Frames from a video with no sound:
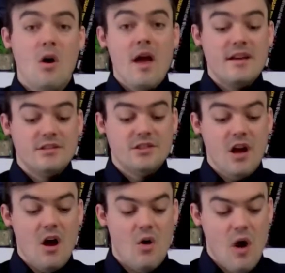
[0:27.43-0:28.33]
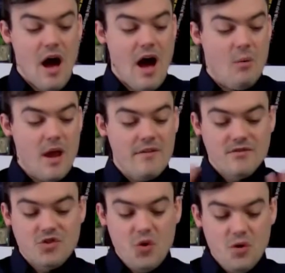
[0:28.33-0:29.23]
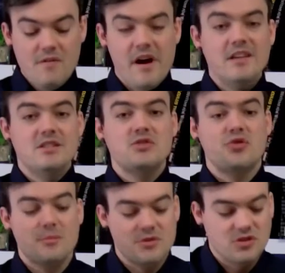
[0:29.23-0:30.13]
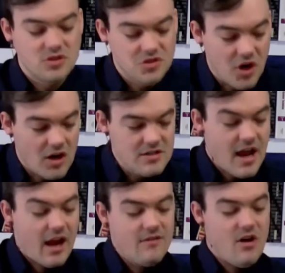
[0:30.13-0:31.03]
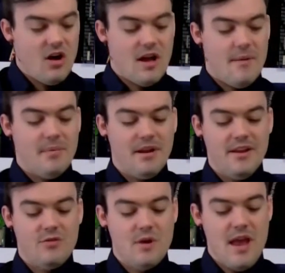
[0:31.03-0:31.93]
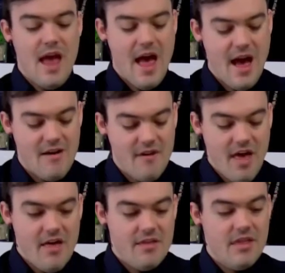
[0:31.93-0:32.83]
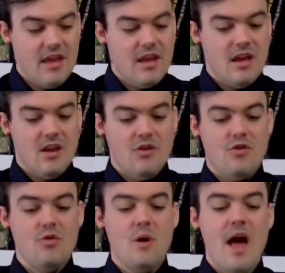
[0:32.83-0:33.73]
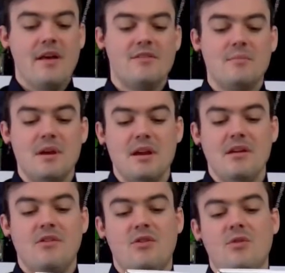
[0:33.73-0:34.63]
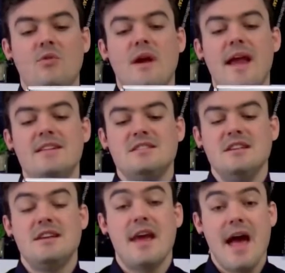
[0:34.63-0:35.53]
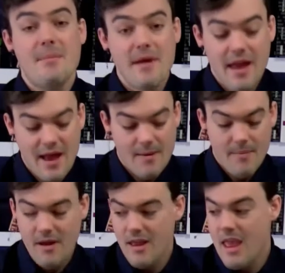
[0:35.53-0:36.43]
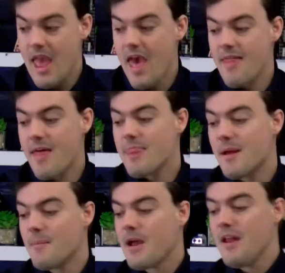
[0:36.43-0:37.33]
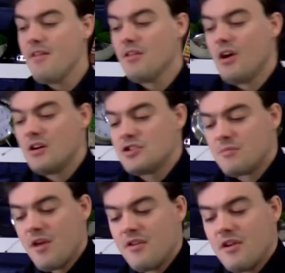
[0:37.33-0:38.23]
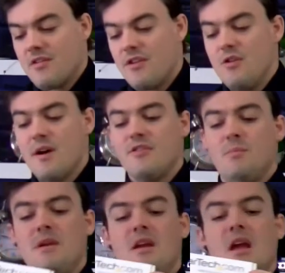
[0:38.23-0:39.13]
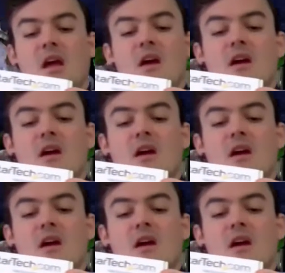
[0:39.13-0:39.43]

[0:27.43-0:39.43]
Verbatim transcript: Okay, so uh, we have two devices from StarTech of all companies. We have the USB 2 HD Cap M, and then the kind of the larger brother here, the USB